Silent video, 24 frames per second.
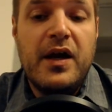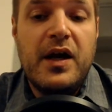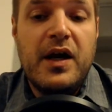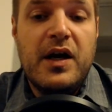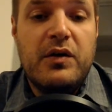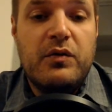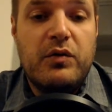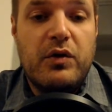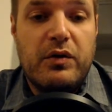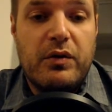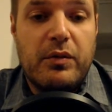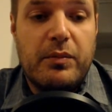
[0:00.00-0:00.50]

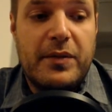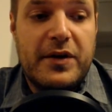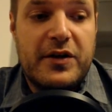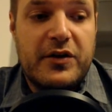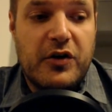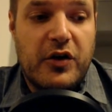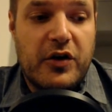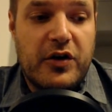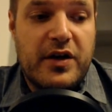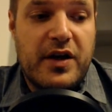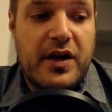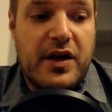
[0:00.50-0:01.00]
We will be
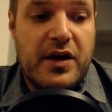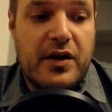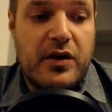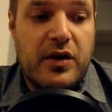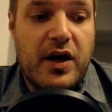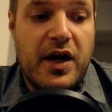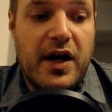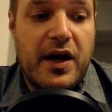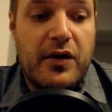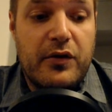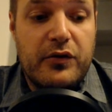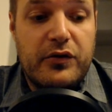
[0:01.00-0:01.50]
talking
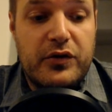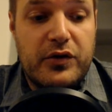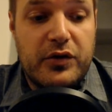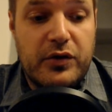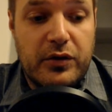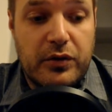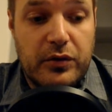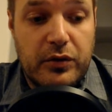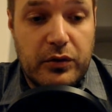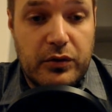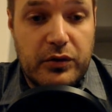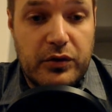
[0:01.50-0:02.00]
how
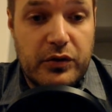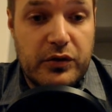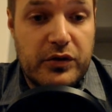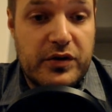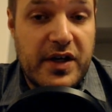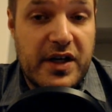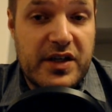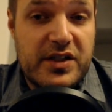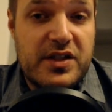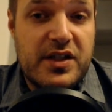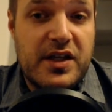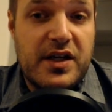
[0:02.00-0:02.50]
to do
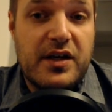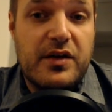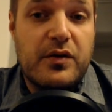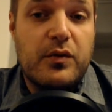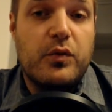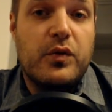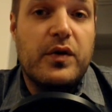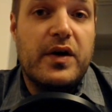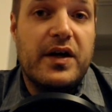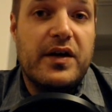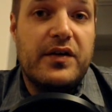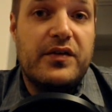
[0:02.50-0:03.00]
testing
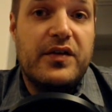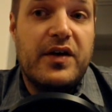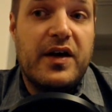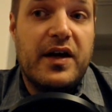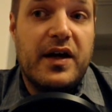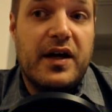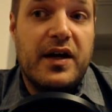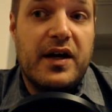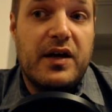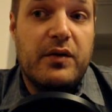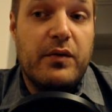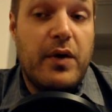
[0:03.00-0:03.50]
with
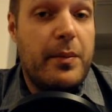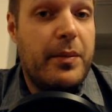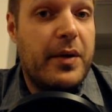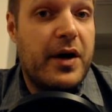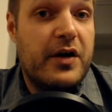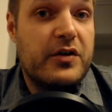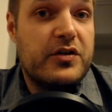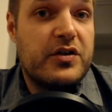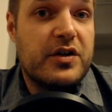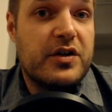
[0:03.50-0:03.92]
a web browser,